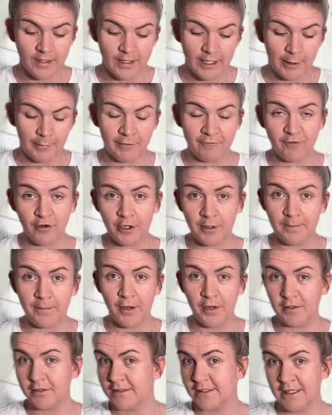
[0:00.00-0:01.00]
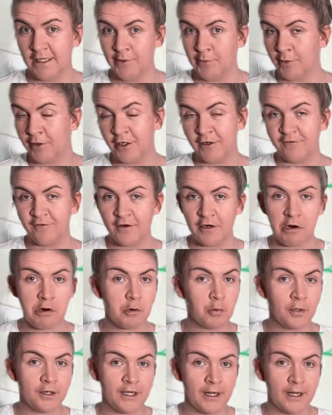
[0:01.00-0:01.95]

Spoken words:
And we've got a box there, and we've got to figure out what